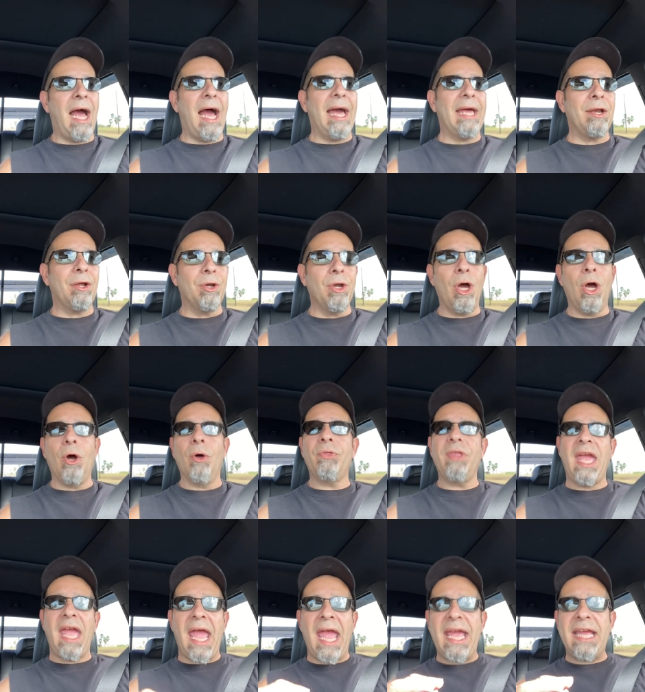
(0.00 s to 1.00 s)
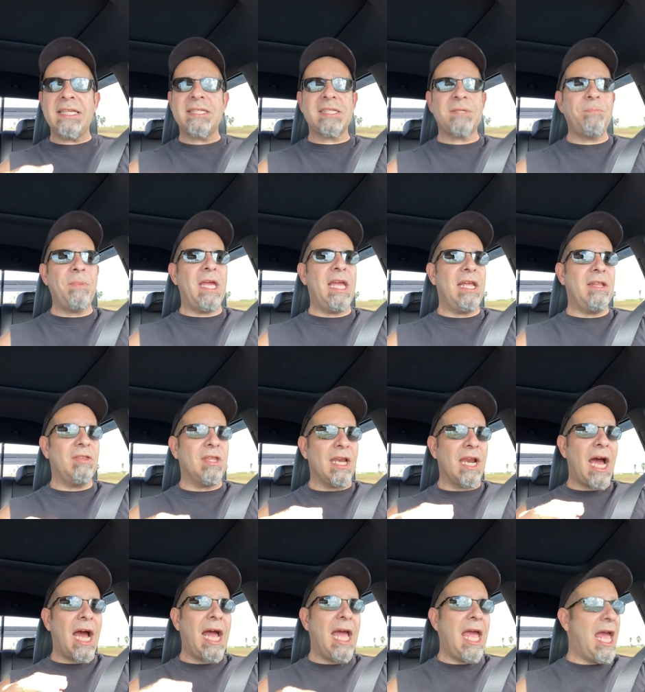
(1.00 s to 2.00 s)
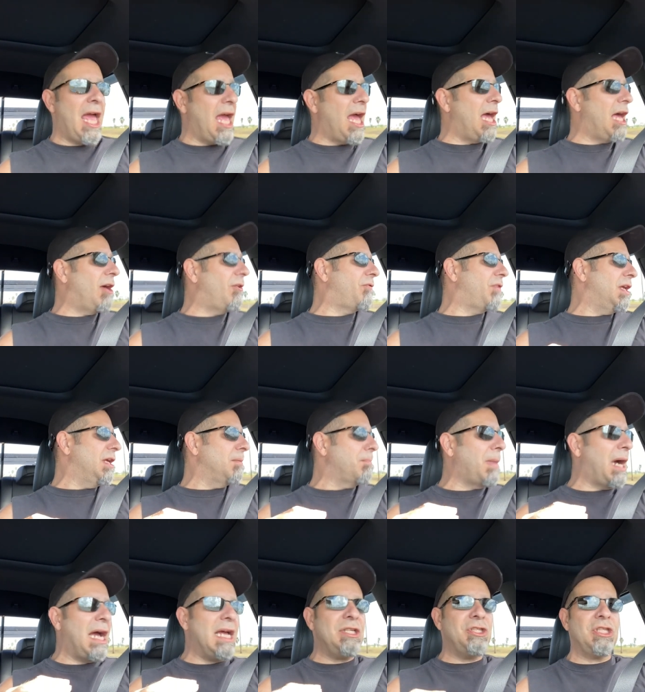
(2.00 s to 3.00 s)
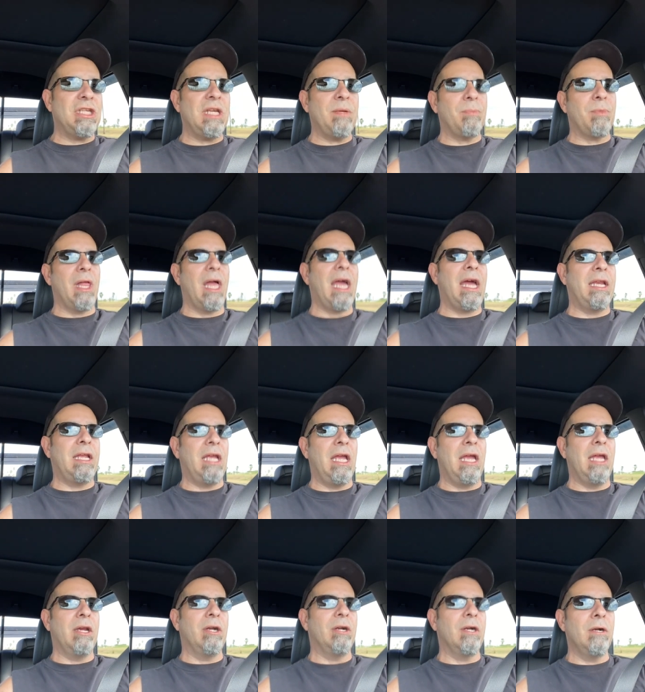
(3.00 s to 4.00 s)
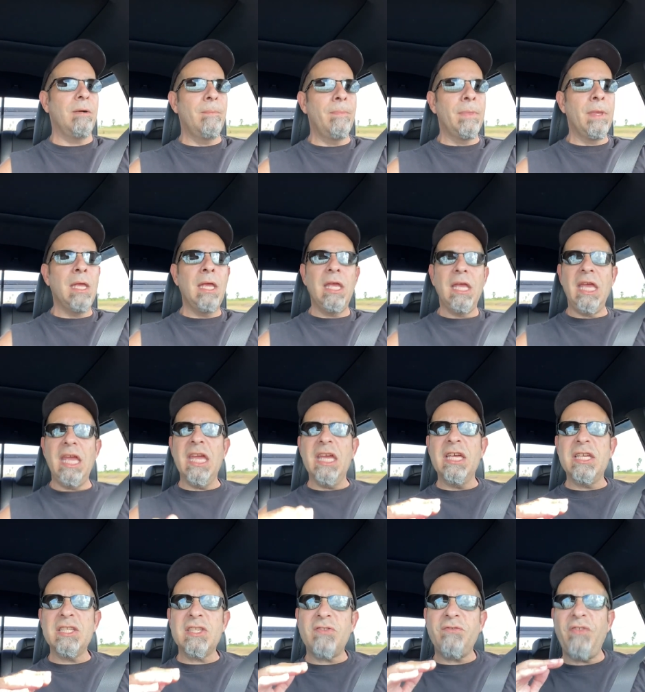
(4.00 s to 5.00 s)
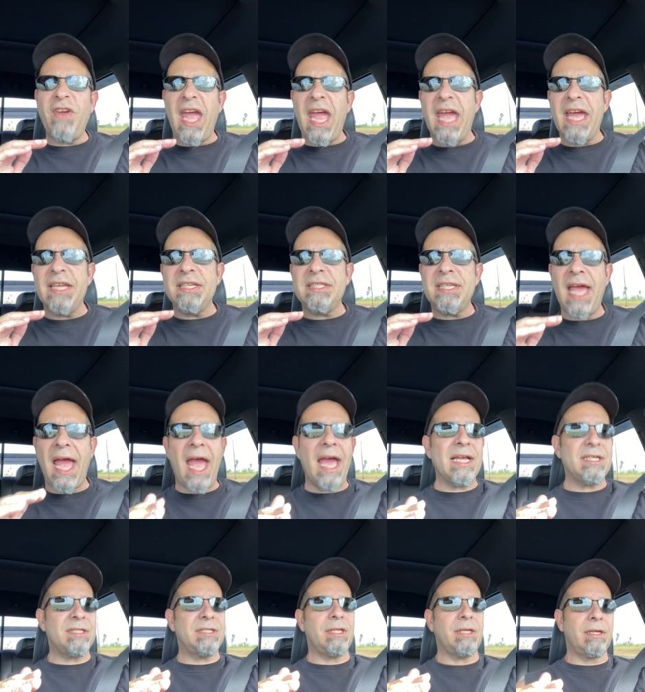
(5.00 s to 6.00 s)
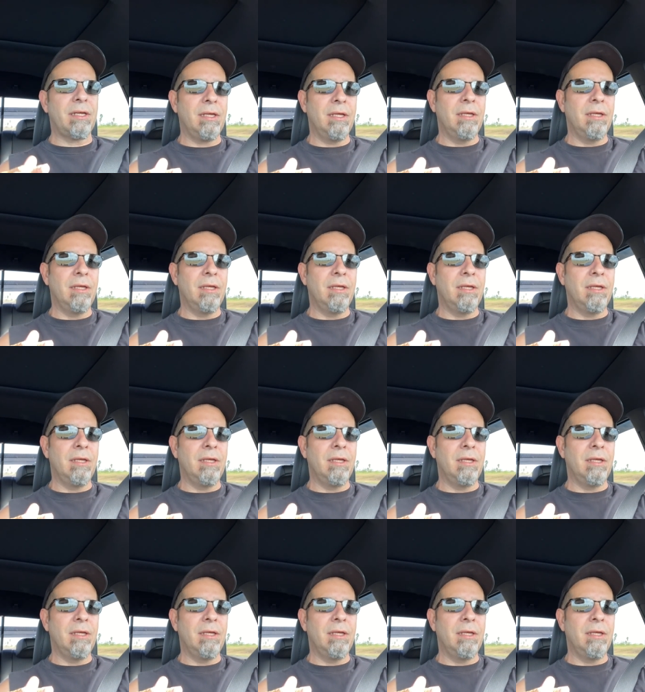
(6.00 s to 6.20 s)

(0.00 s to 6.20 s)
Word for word: I don't know. The eight speed that I have in my Jeep Gladiator is fantastic.